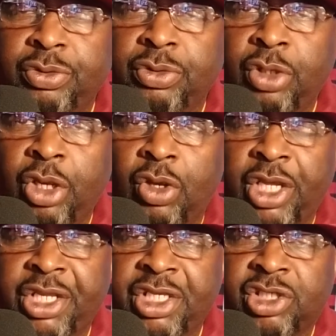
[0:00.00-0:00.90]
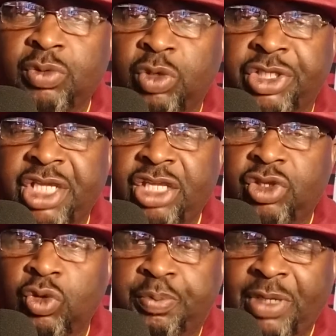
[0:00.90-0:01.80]
and this is what they
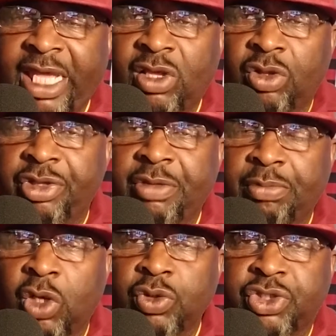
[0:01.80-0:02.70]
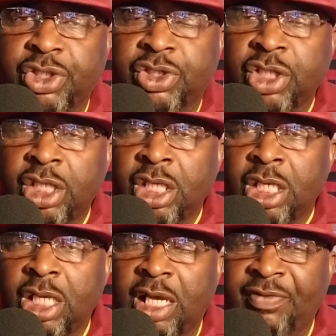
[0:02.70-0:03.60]
do, play on the emotions
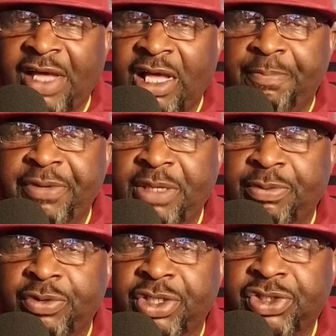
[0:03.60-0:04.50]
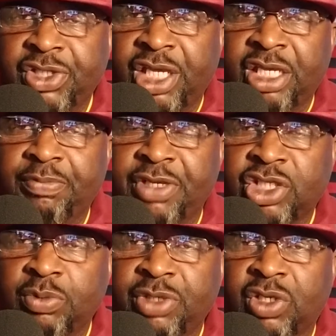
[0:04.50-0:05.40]
of our people. This nigga,
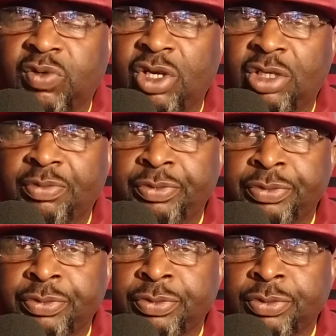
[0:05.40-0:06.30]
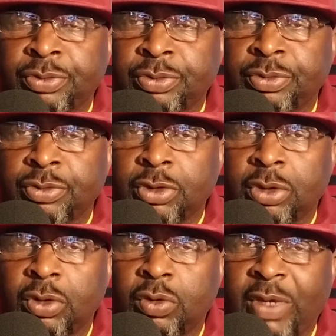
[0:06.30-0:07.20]
Benjamin Crump,
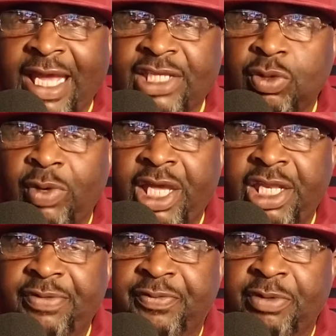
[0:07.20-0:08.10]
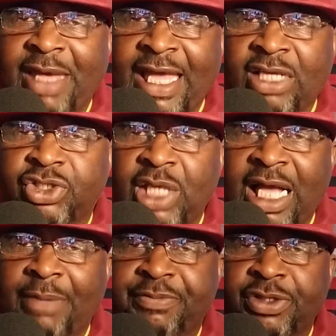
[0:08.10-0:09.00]
who graduated from Al
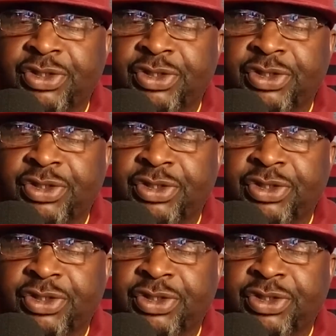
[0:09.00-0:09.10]
Sharpton